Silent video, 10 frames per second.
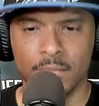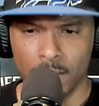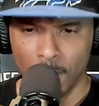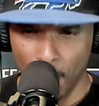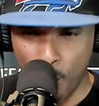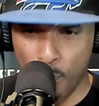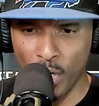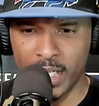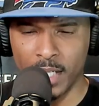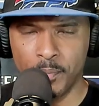
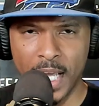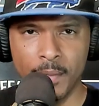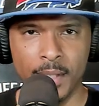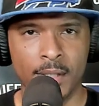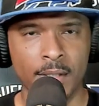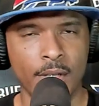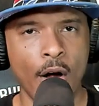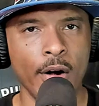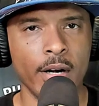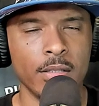Book it, baby. You
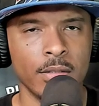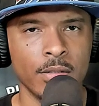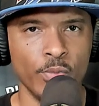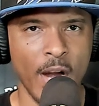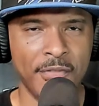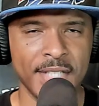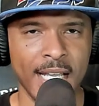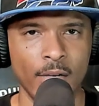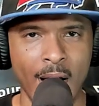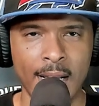heard it. Ref said
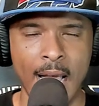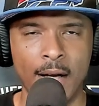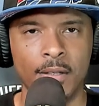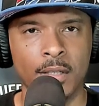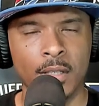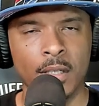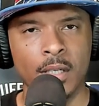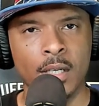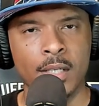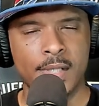it right now.
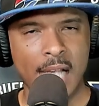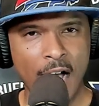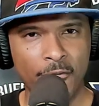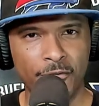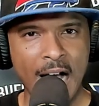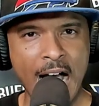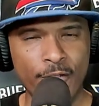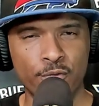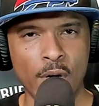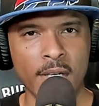Top
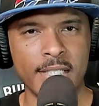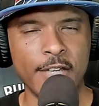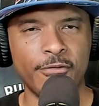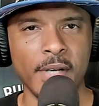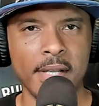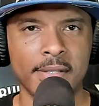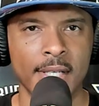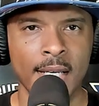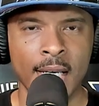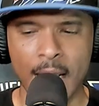five run defense
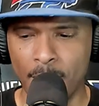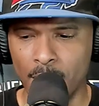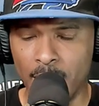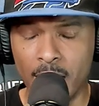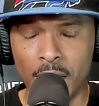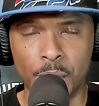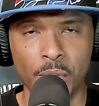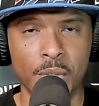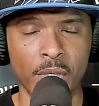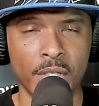in the league in
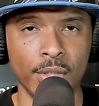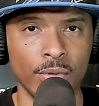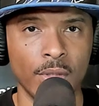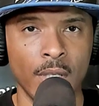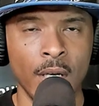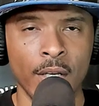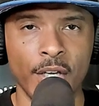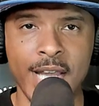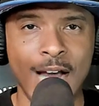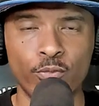2022.
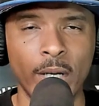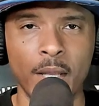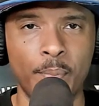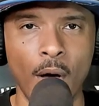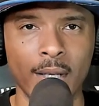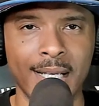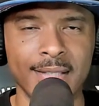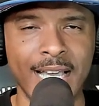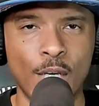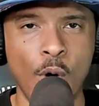You're not running the ball against
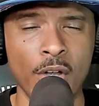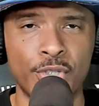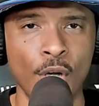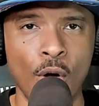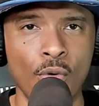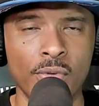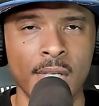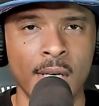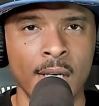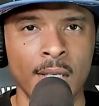Daquan Jones,
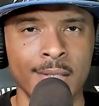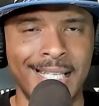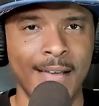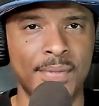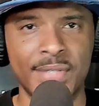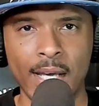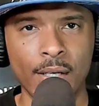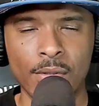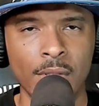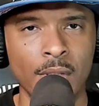Tim
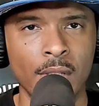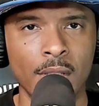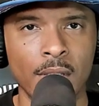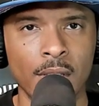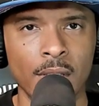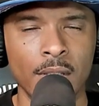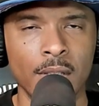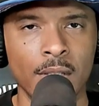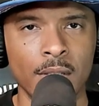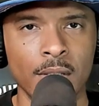Settle,
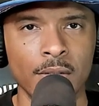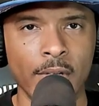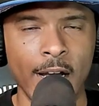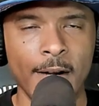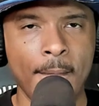right?